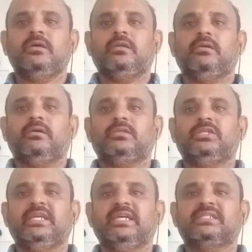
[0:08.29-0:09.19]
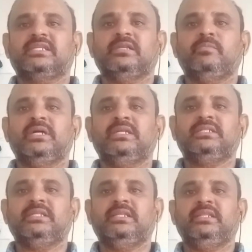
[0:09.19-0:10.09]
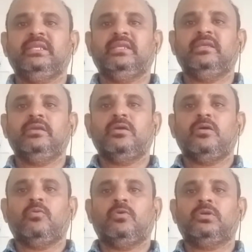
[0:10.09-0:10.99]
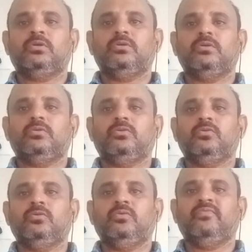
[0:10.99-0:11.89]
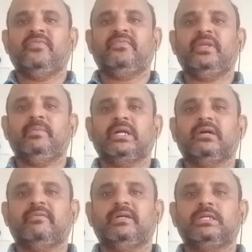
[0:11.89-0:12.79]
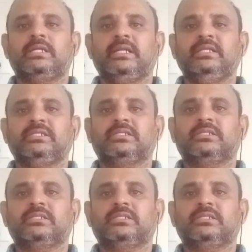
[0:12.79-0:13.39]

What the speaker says: large gas turbines in the 1 to 50 megawatt range.